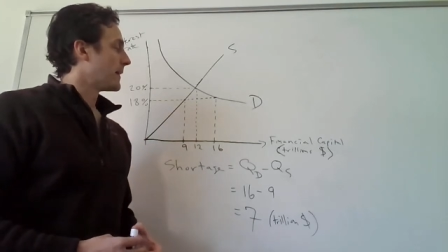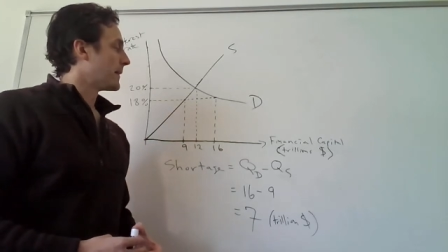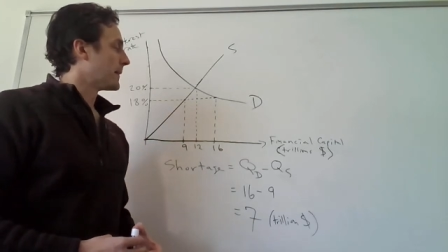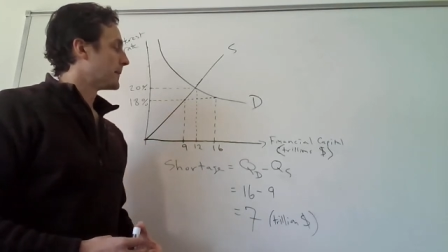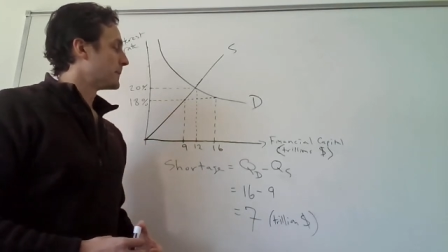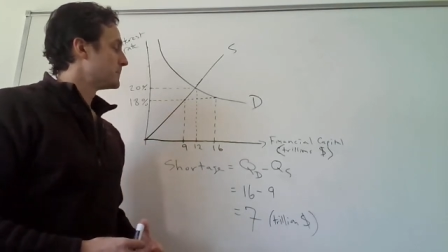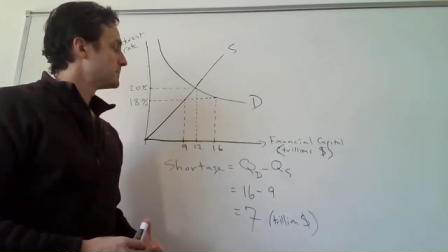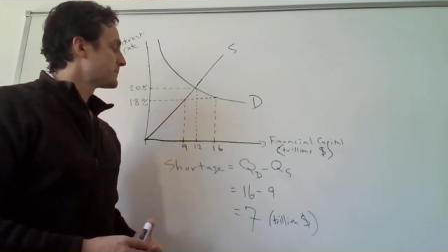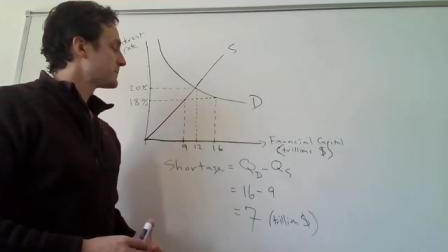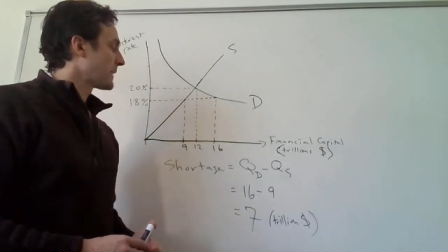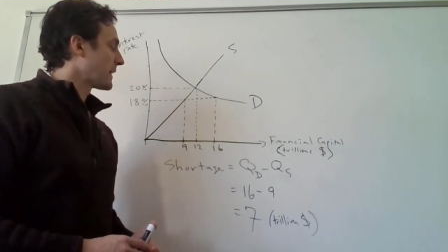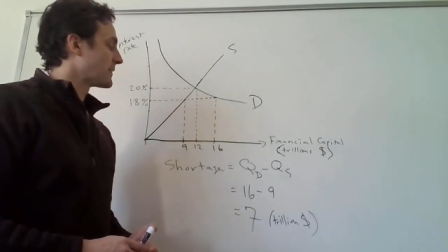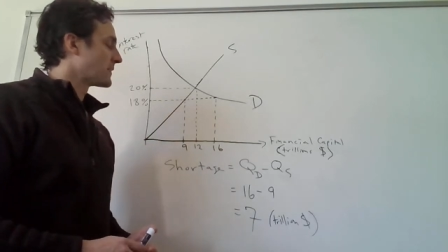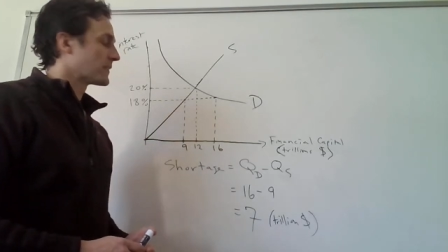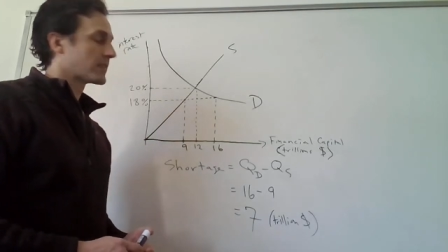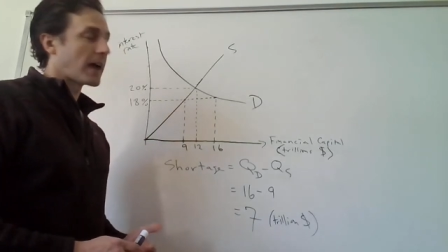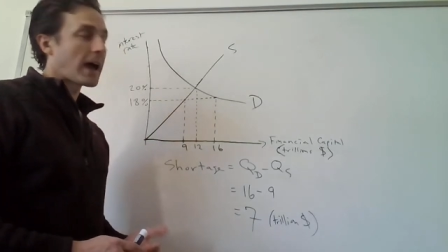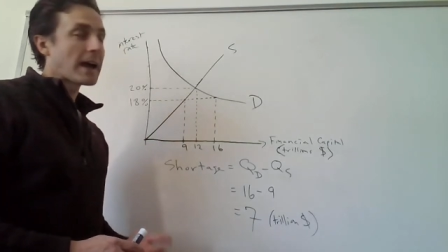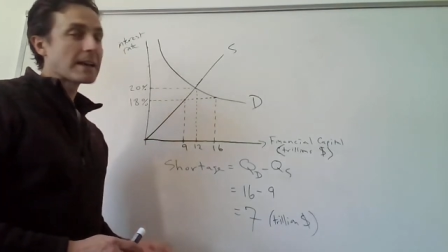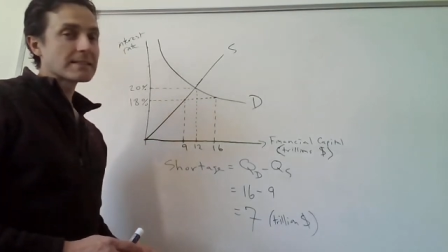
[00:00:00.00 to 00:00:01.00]
Um, and the
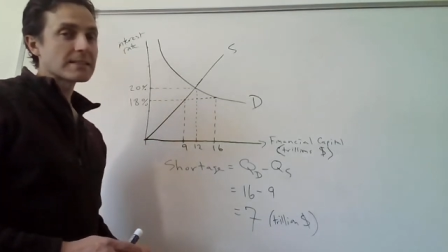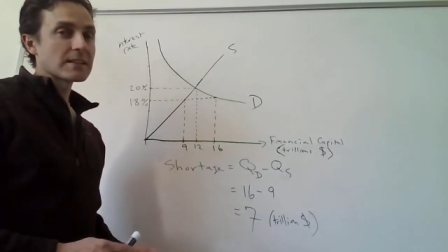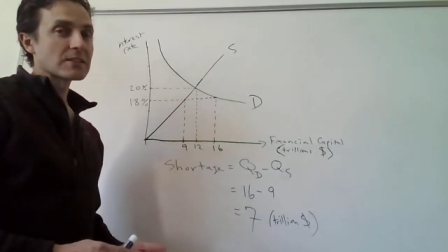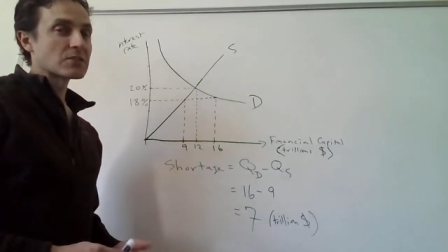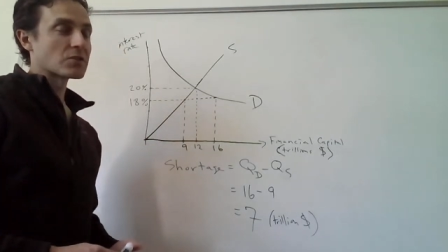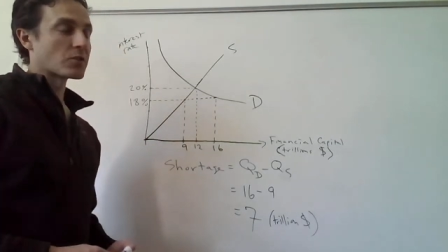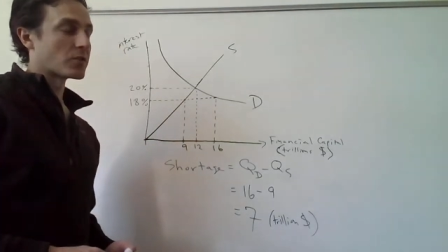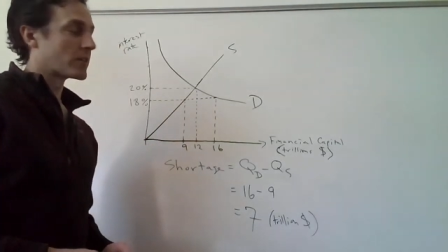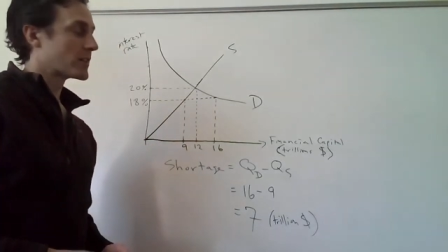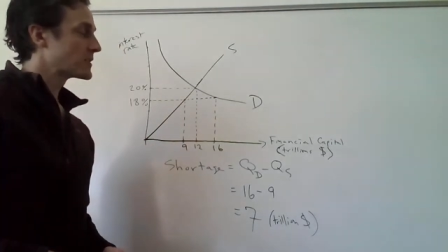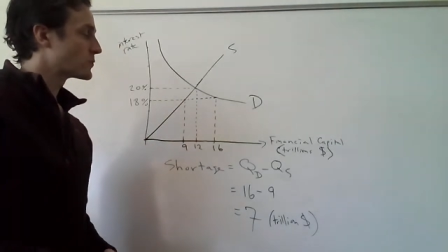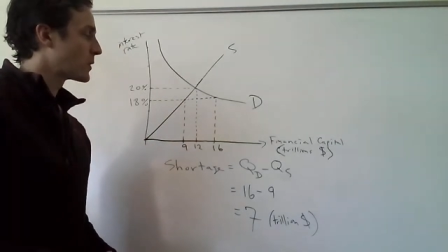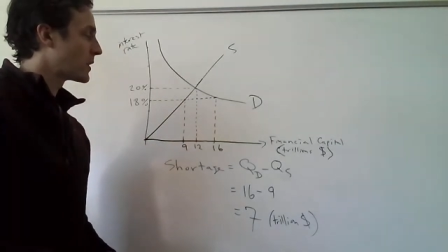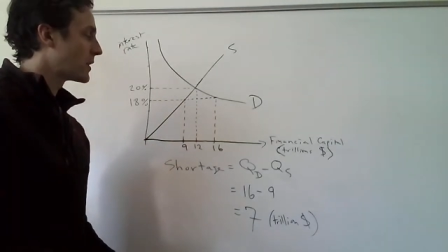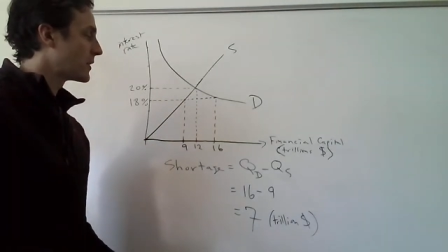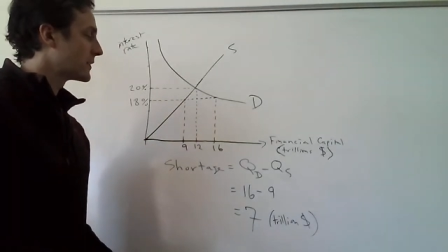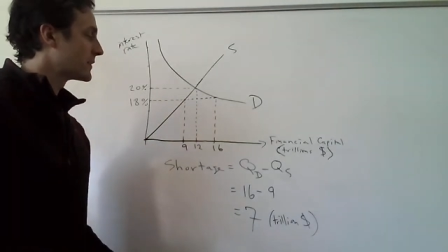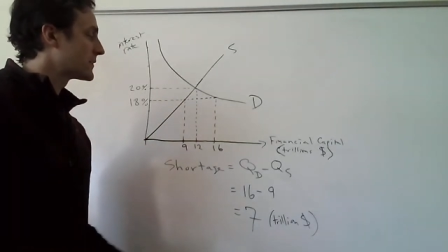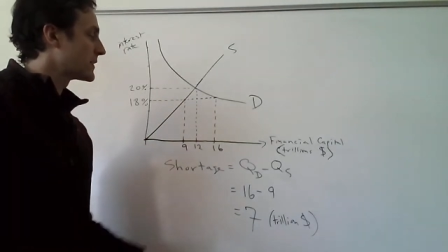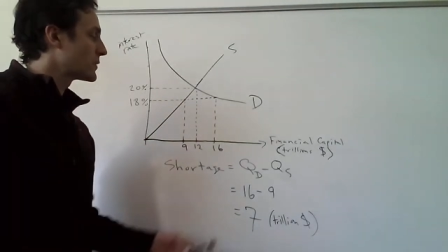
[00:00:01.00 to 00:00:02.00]
size of the shortage,
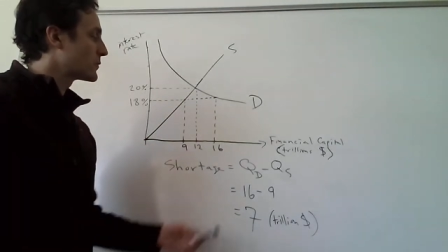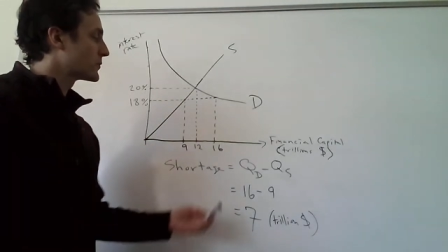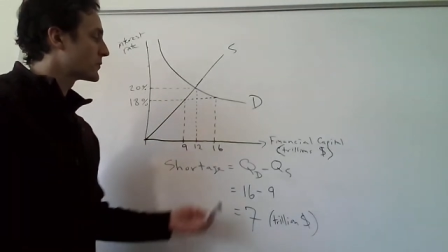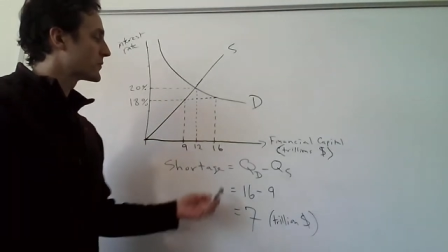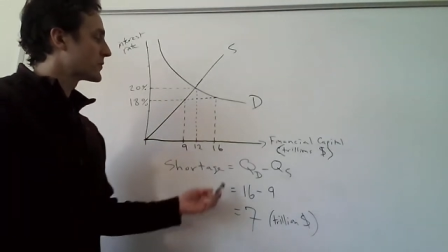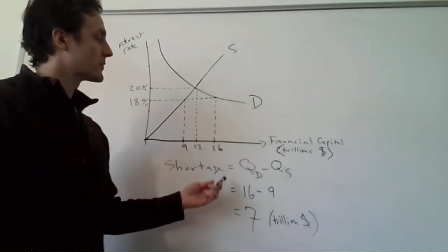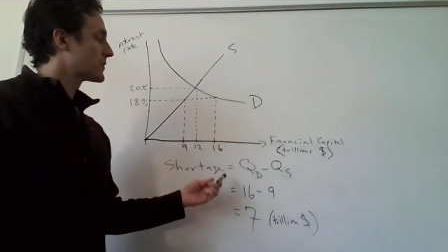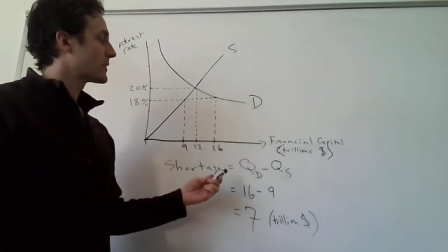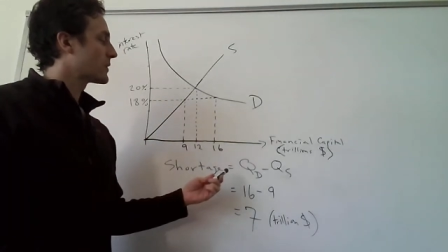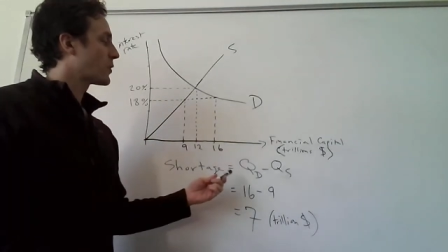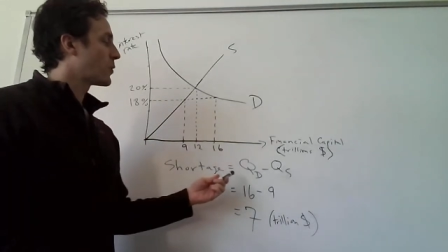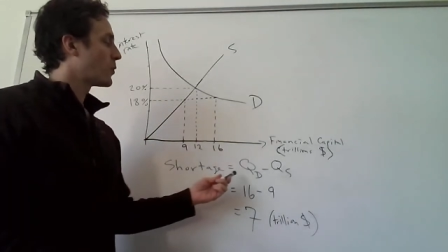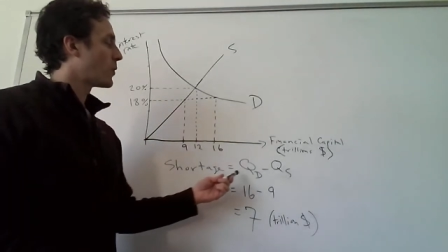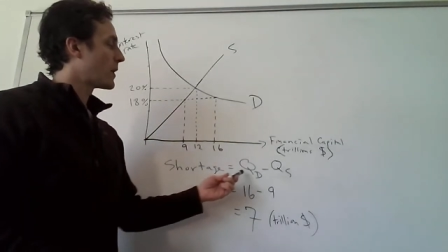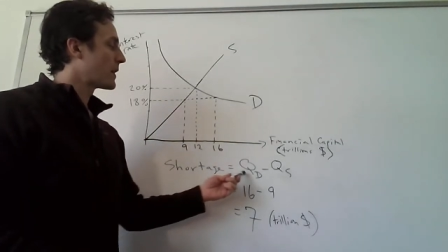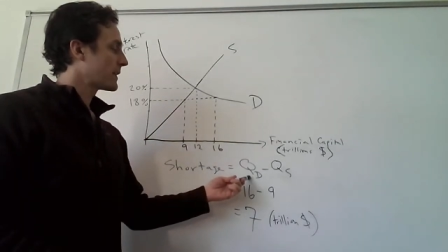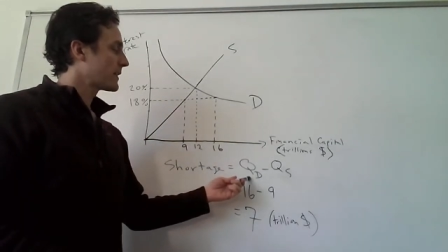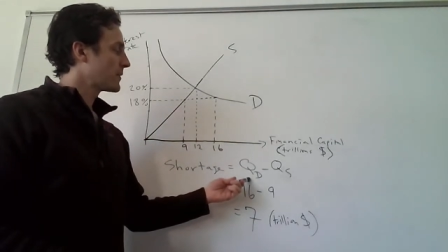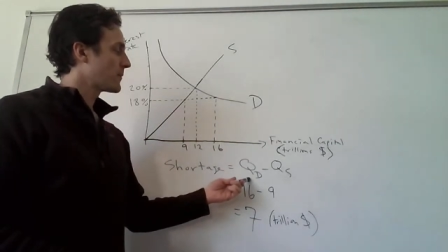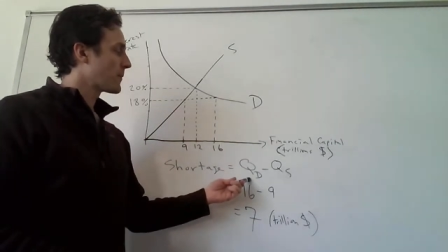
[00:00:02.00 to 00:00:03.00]
well, it's equal to the
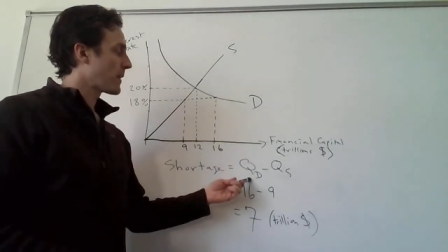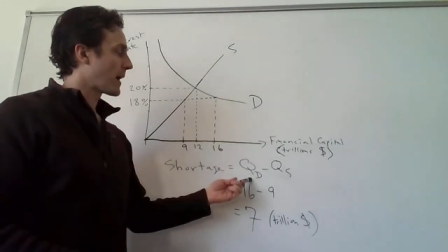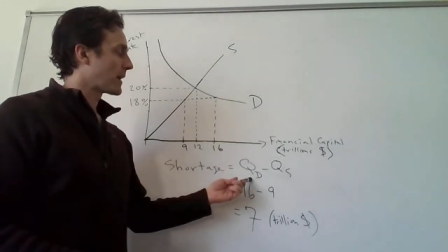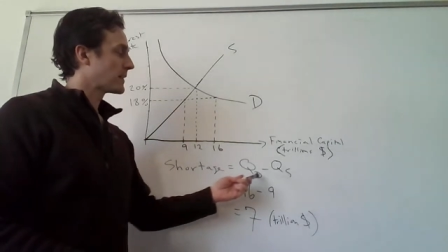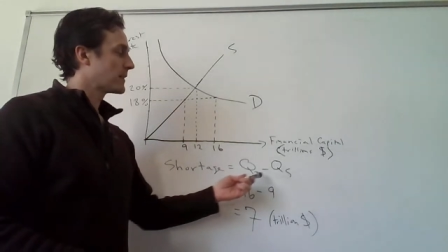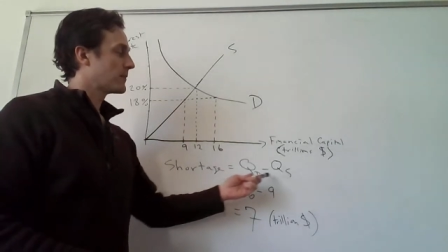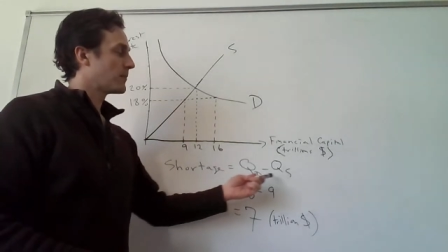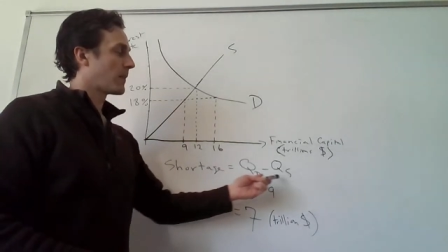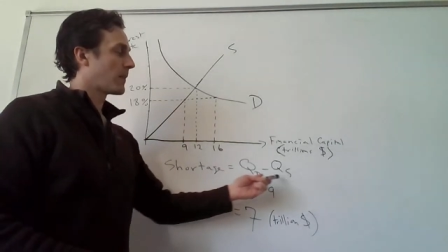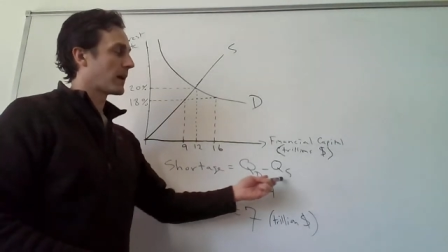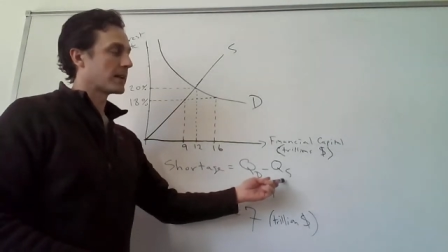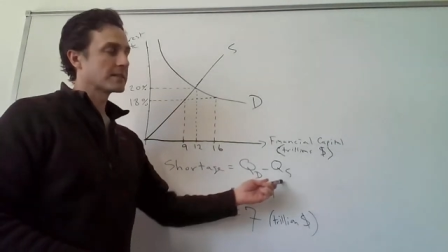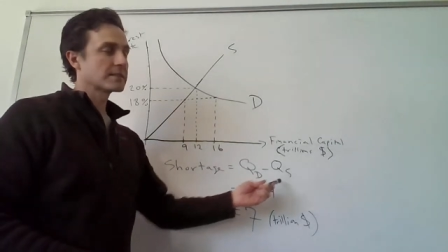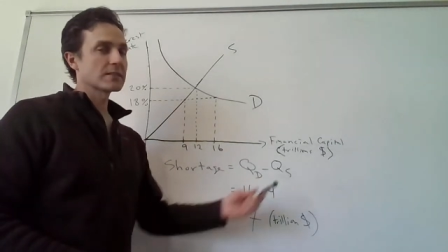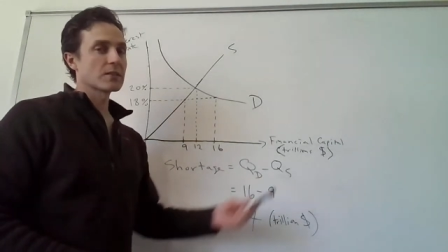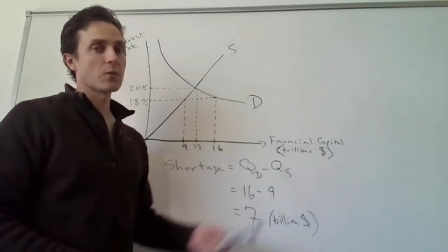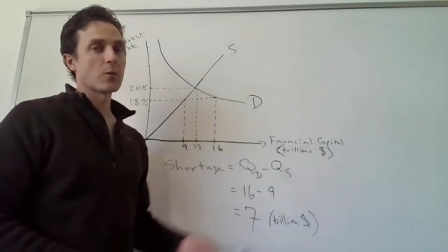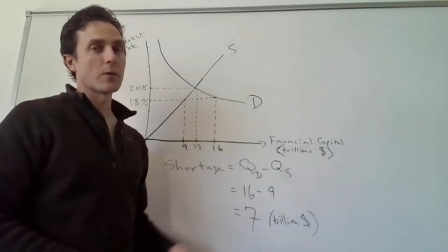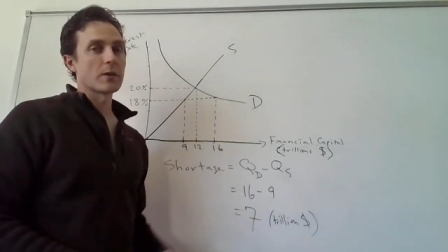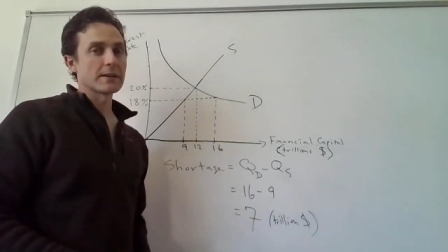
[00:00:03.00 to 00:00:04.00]
quantity demanded minus
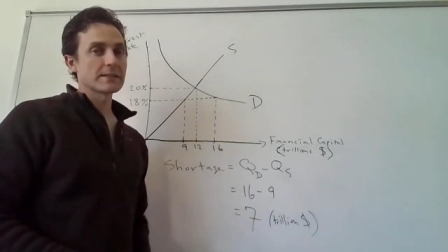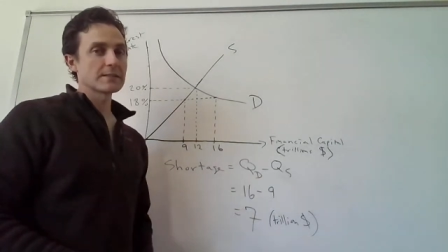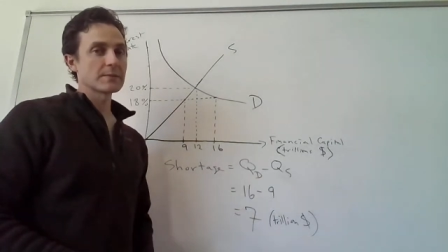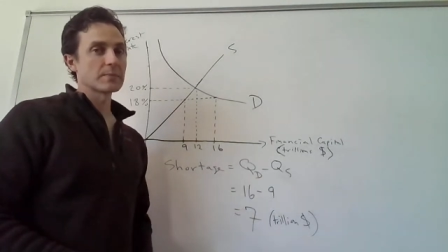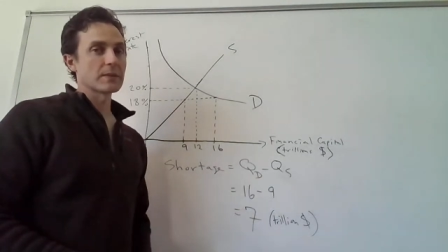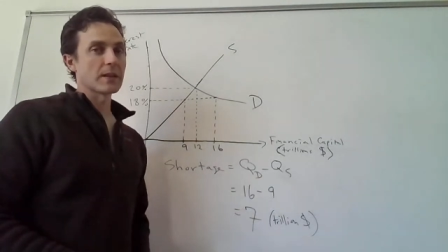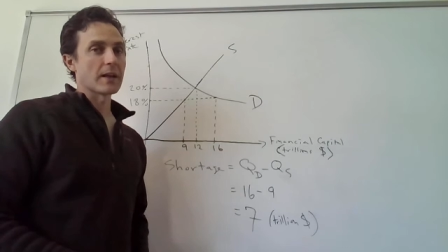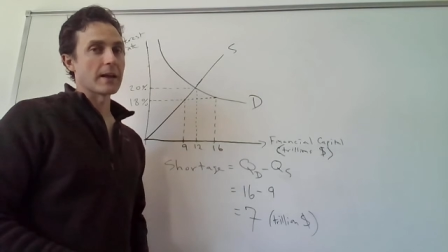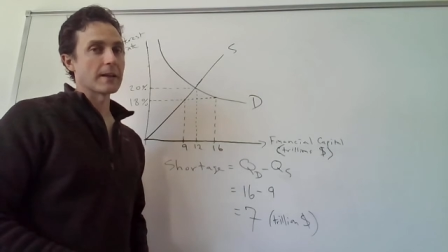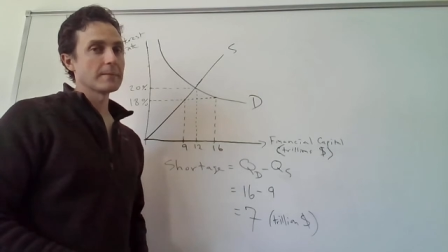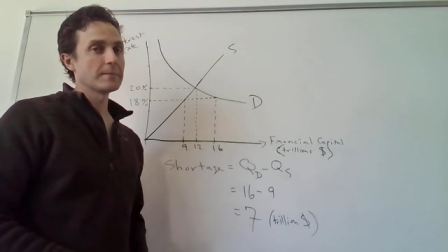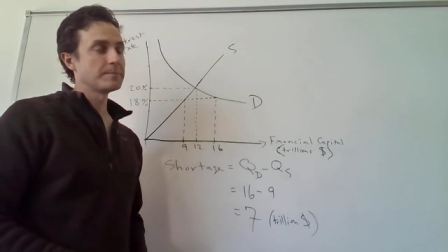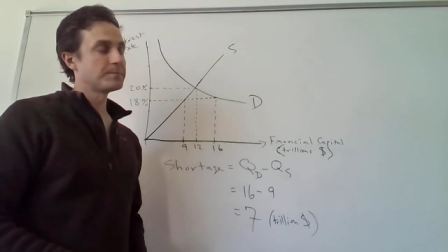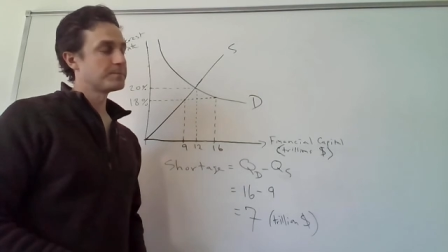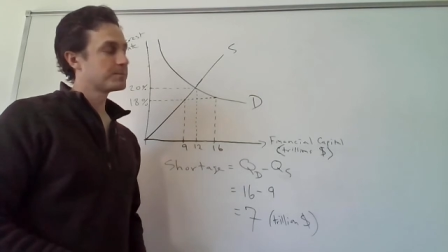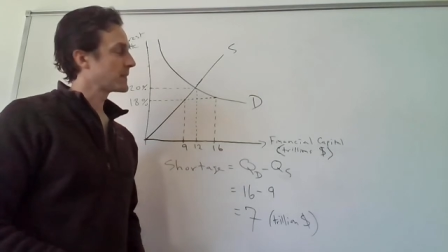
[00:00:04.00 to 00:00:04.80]
the quantity supplied.